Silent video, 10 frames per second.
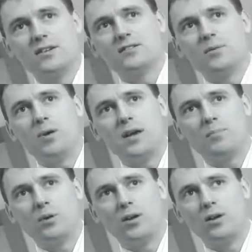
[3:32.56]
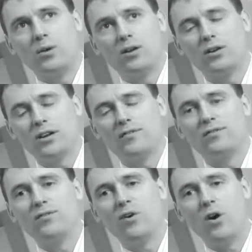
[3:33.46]
to people who are
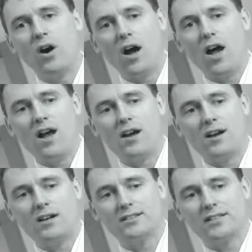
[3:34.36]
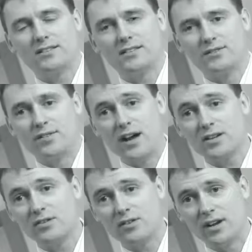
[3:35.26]
looking for a
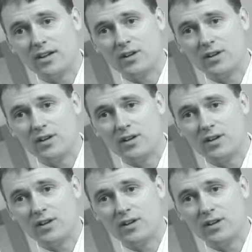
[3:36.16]
satisfactory